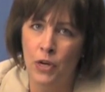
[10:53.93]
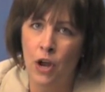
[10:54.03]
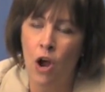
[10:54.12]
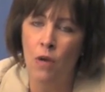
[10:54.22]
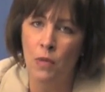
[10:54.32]

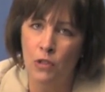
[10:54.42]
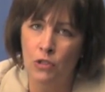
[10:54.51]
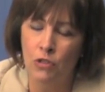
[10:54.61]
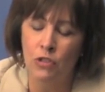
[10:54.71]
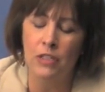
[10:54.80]
bring our
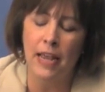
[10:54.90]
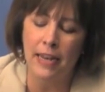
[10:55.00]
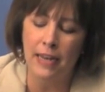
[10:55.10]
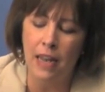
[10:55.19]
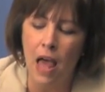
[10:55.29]
emotional
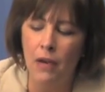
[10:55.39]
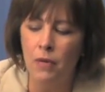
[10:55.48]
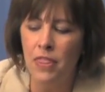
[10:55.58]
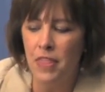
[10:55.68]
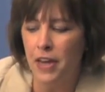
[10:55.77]
state in
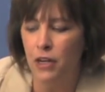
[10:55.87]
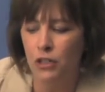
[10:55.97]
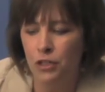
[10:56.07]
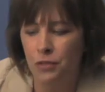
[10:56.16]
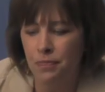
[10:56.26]
line with
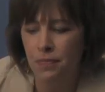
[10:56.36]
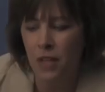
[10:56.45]
theirs.